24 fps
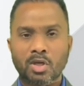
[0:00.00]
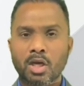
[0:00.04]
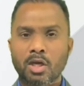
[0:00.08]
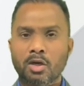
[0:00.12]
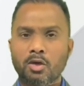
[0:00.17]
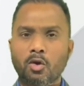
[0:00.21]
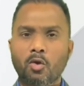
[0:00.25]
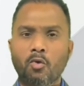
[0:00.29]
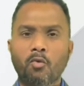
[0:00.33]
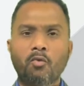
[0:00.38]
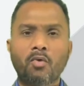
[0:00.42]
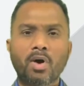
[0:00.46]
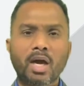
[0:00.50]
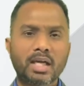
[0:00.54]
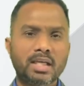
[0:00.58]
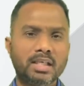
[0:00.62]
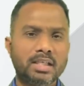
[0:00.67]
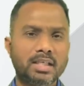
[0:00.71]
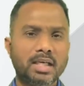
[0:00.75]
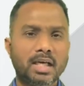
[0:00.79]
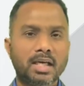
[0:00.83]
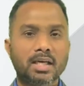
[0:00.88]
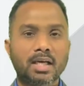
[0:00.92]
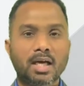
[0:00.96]
Now, why did
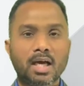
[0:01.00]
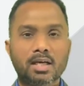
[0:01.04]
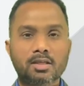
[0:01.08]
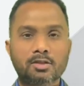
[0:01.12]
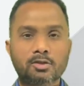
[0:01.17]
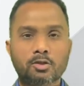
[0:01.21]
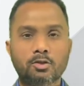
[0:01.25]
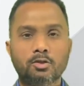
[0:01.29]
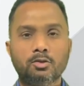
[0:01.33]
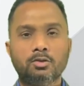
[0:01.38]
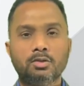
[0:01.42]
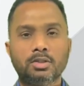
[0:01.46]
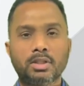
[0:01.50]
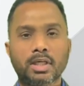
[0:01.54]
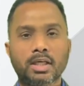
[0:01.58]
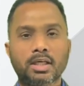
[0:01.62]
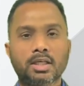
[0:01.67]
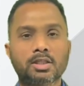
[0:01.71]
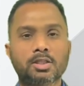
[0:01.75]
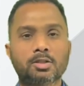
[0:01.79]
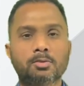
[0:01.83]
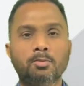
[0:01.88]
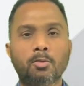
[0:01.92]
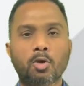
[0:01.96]
I ask you to take a
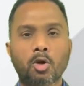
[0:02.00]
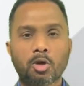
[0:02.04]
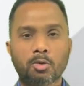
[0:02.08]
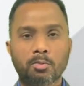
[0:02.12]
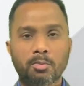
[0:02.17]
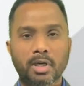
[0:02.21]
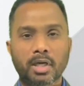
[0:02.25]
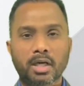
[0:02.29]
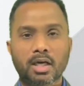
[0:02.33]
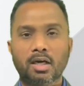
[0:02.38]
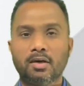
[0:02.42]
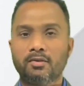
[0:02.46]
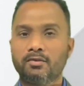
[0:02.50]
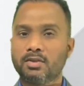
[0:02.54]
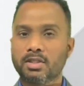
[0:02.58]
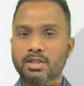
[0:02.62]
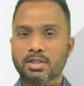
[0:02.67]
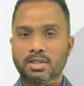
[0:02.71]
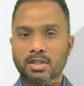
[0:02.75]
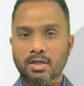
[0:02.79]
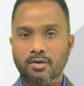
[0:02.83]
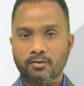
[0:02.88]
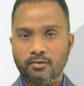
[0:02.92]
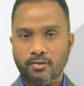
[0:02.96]
small break after
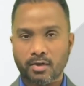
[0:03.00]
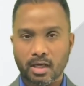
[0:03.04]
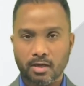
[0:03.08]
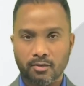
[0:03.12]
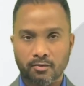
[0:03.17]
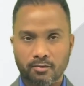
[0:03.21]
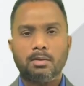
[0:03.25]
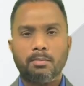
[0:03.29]
step 5?